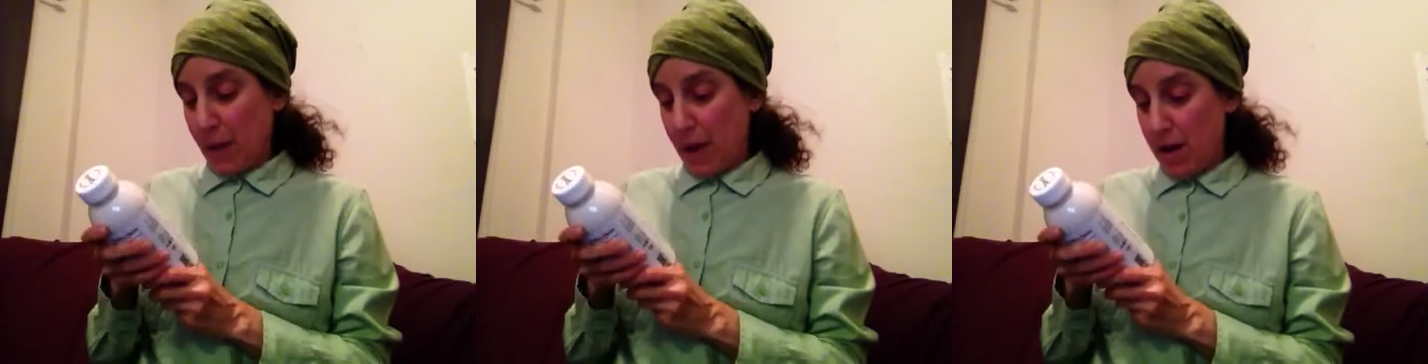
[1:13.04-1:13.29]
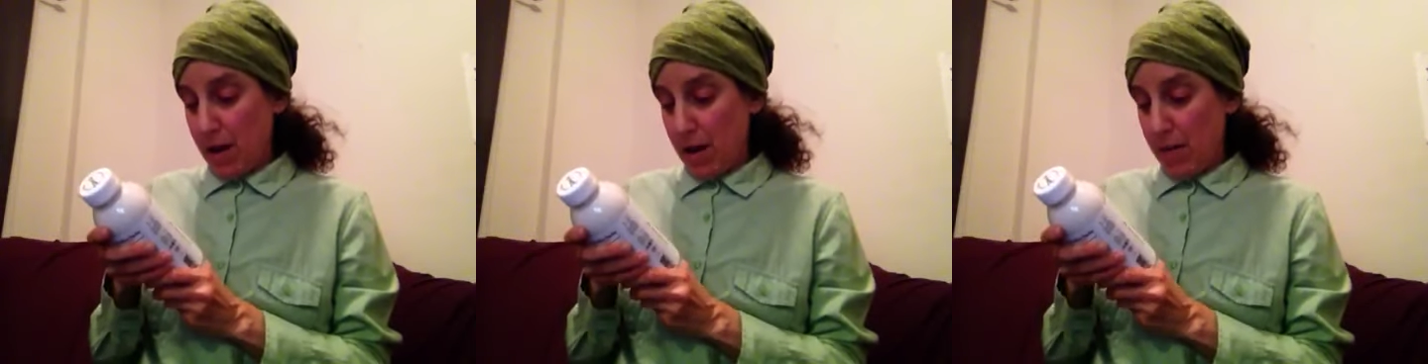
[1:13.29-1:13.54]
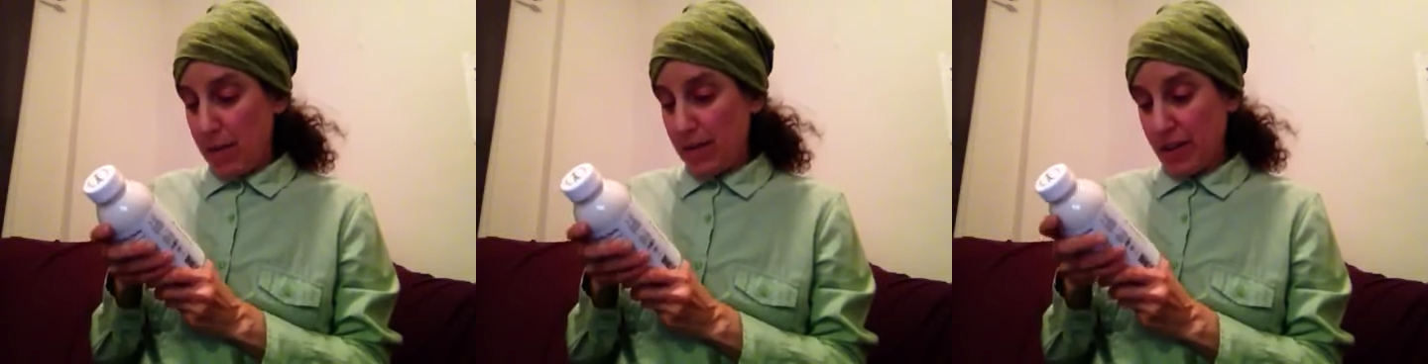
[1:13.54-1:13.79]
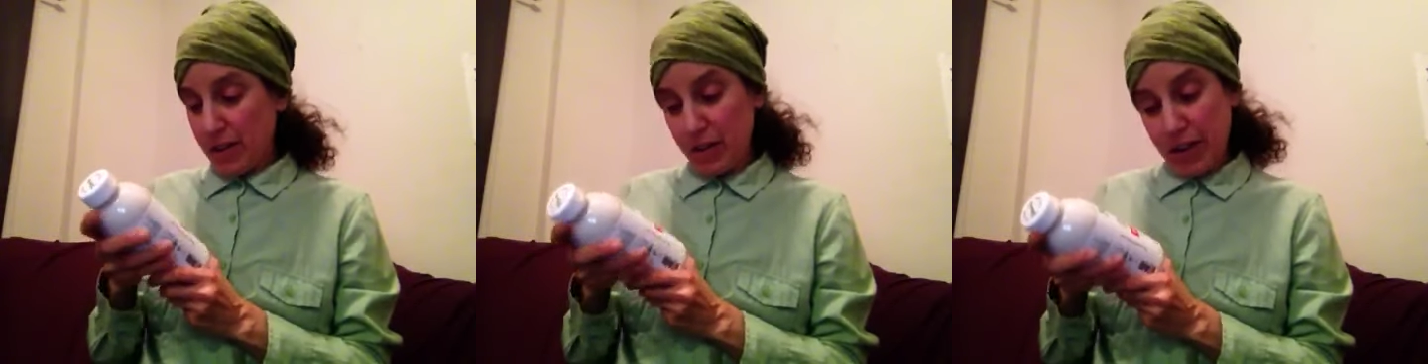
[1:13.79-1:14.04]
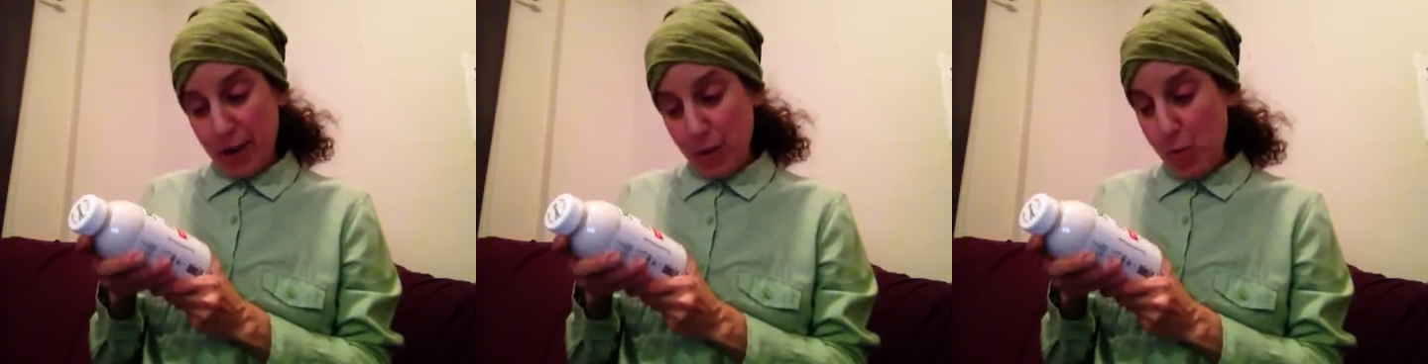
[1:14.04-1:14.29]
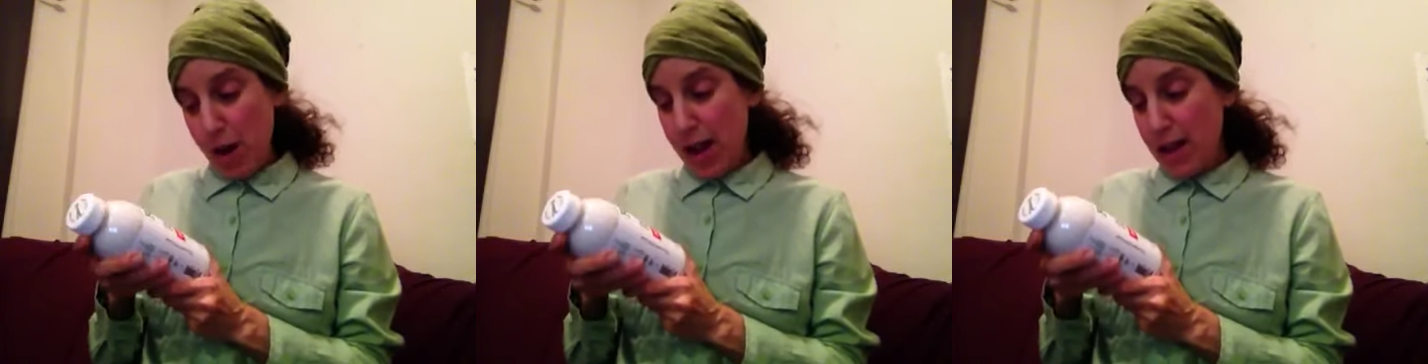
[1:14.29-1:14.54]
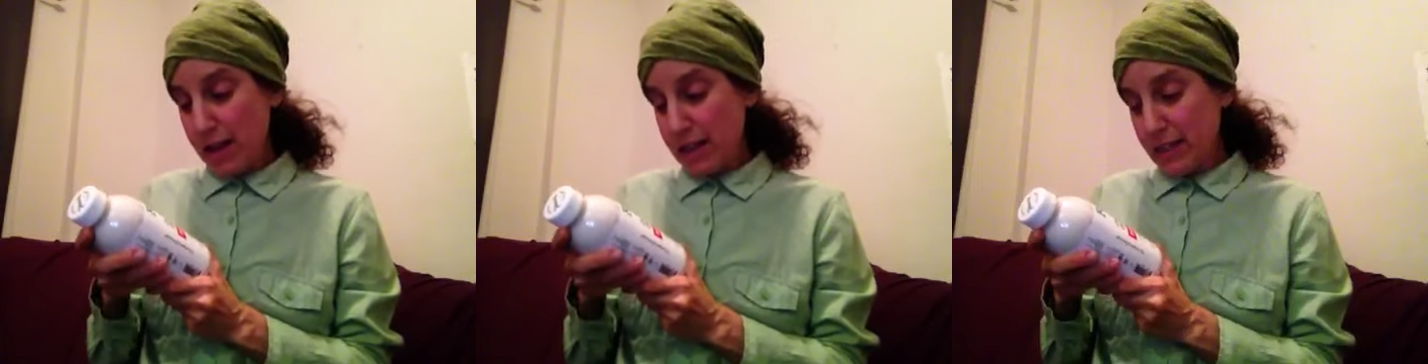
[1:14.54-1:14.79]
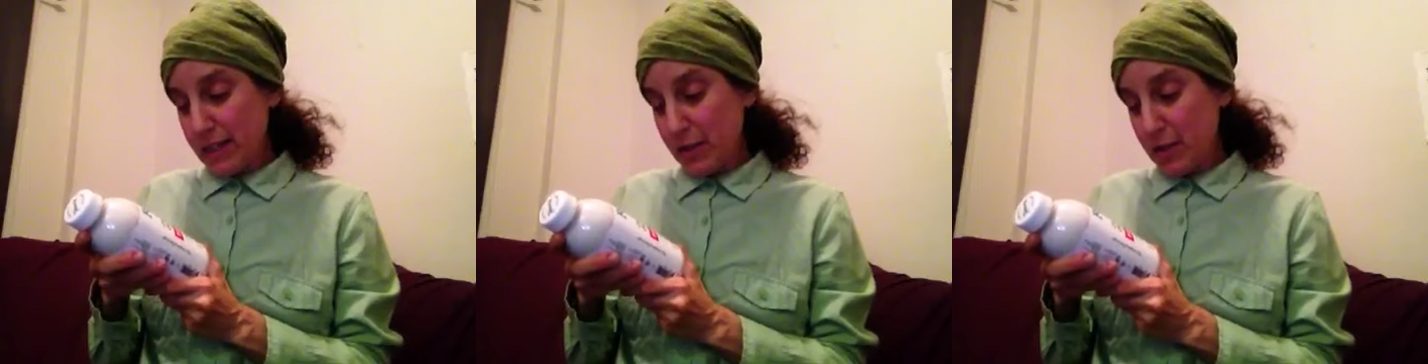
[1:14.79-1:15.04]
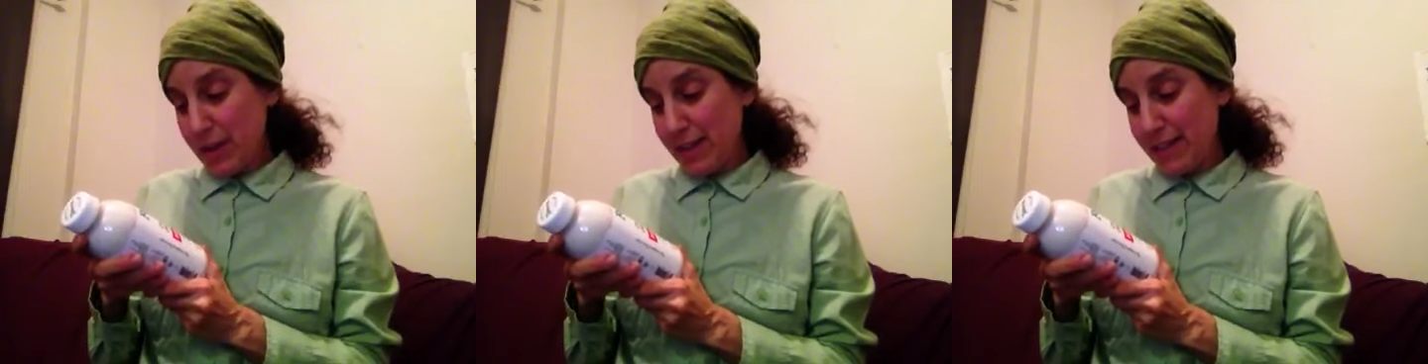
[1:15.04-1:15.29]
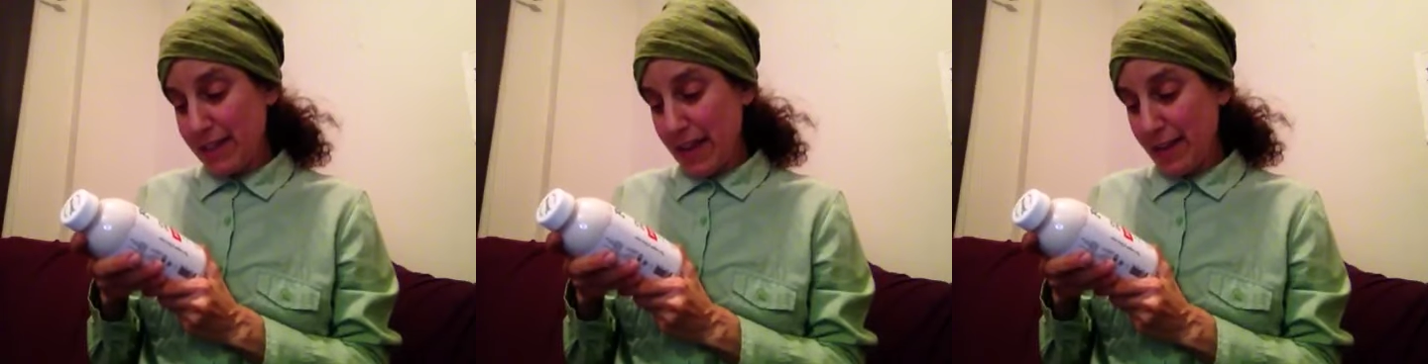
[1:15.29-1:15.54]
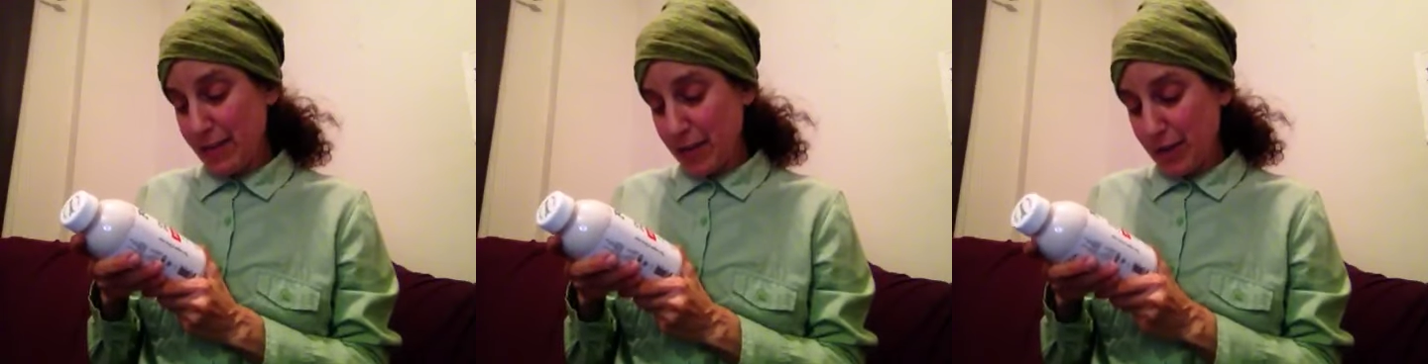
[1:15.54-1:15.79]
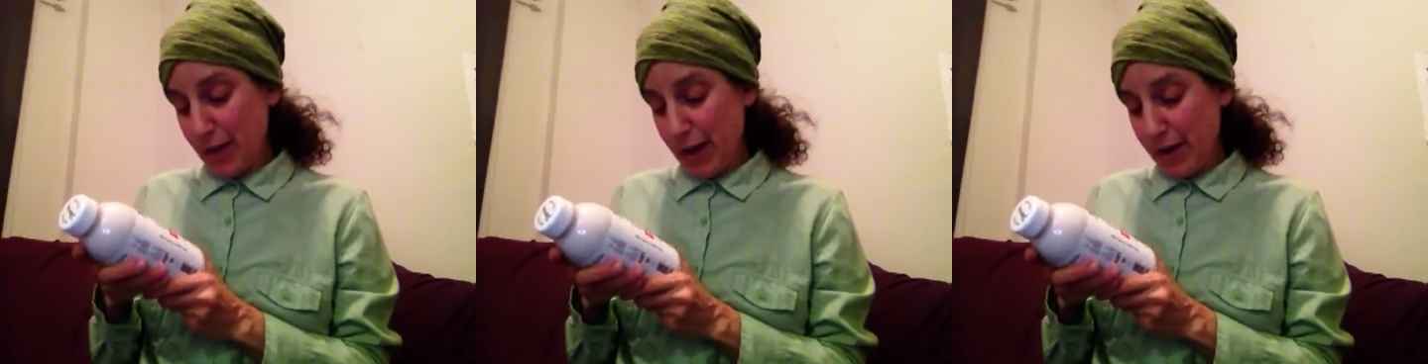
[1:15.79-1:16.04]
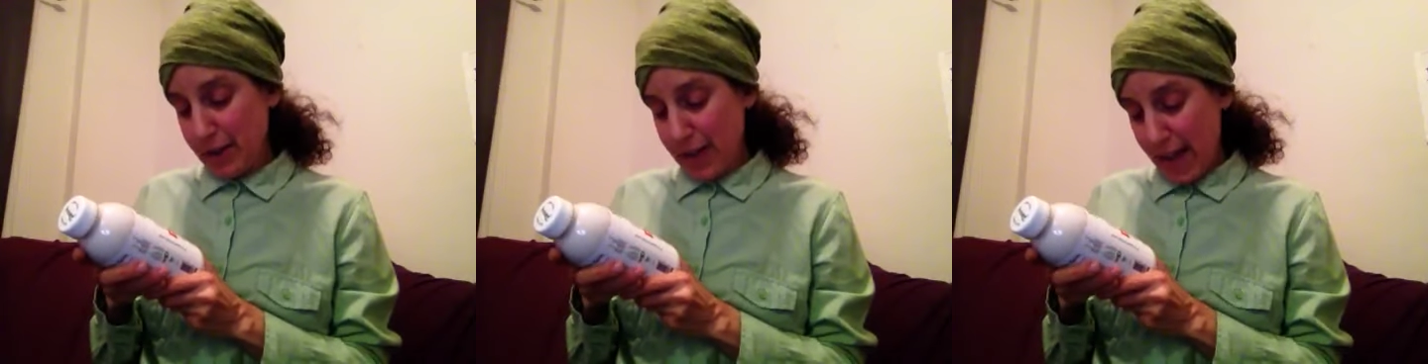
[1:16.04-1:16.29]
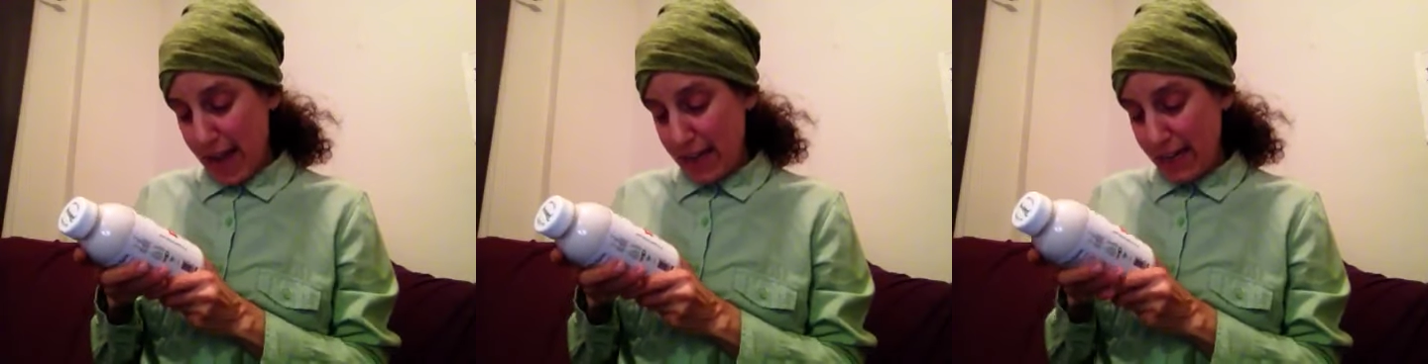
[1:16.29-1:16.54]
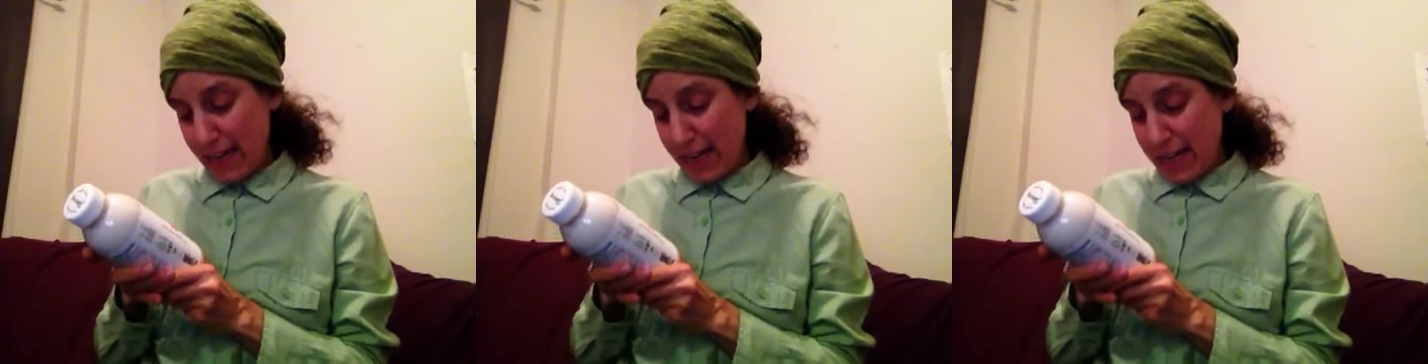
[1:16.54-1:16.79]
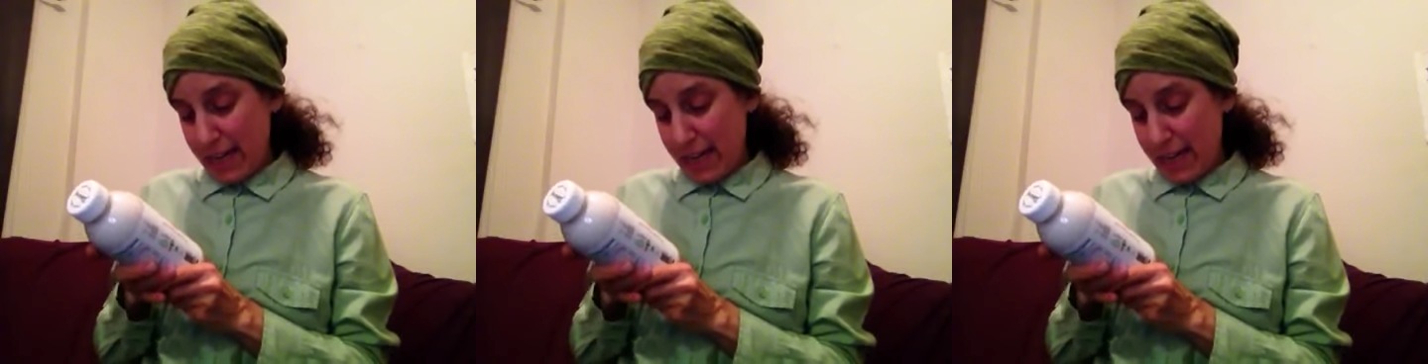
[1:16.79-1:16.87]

Um, they say to shake well. It's U S D A certified organic.